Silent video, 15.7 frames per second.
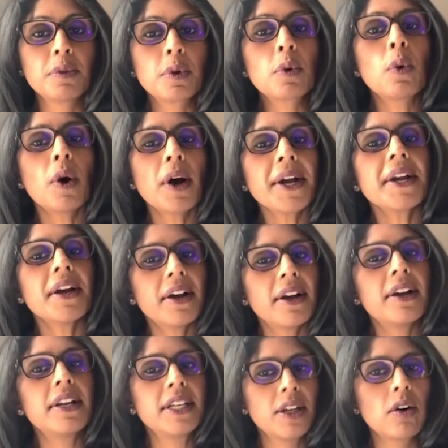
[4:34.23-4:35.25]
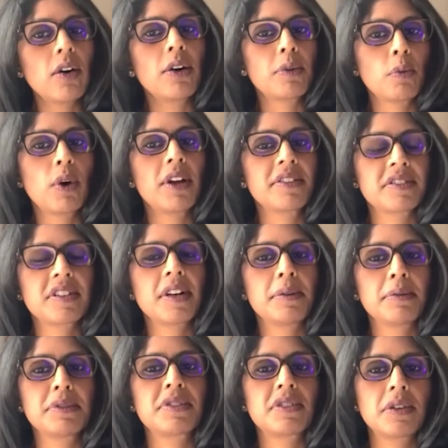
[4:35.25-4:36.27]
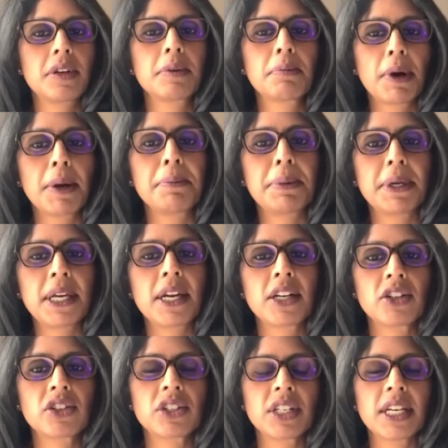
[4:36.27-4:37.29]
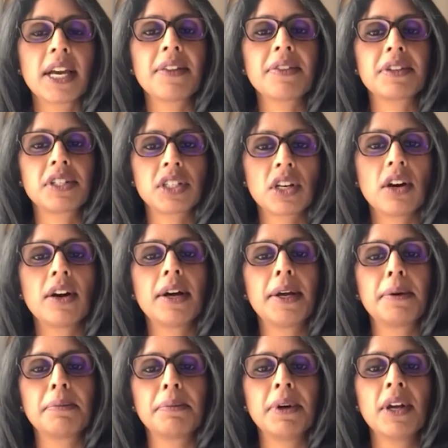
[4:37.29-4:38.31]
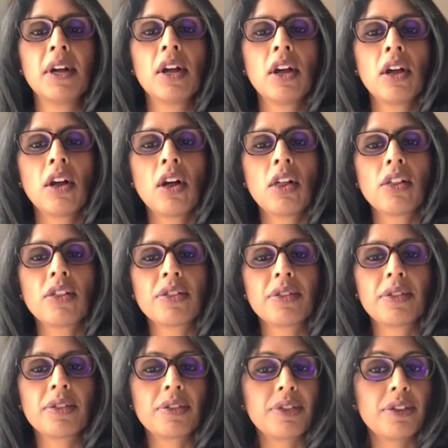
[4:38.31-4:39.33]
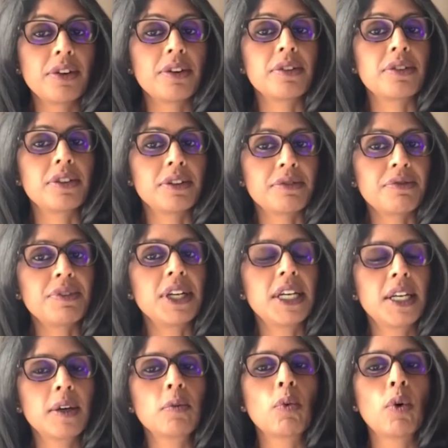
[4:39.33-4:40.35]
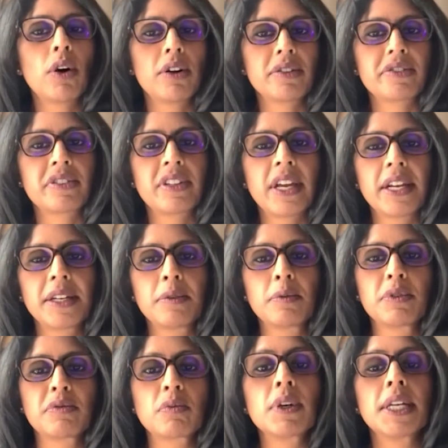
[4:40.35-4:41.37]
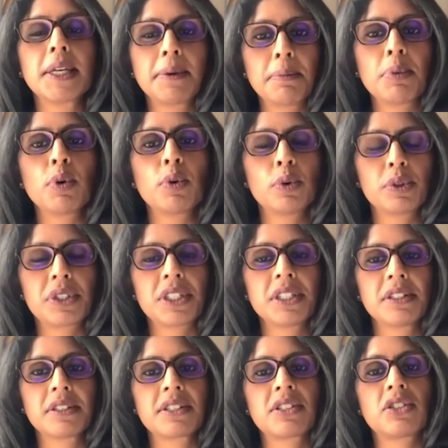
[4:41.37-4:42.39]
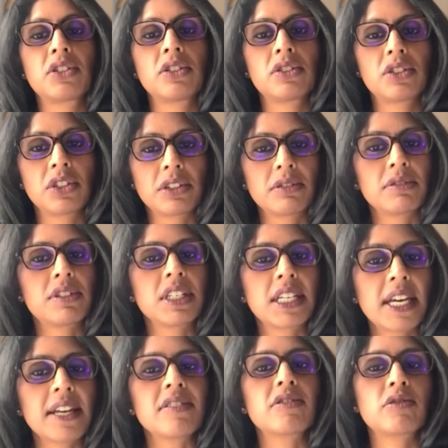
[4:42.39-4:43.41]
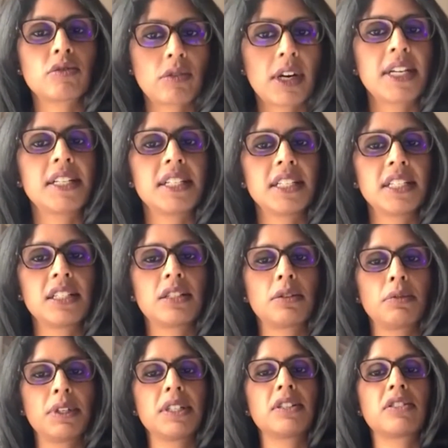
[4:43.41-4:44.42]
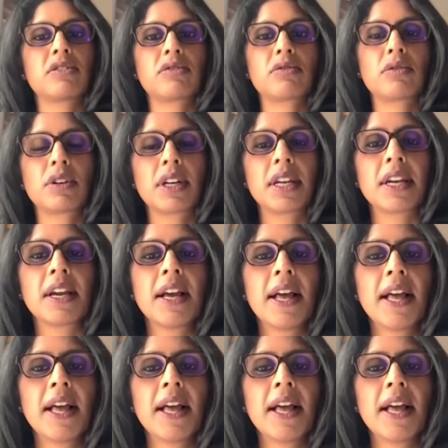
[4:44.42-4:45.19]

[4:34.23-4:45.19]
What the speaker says: quite early on whilst I was doing my PhD. At the time, the feeling was that it was really important to get straight into industry,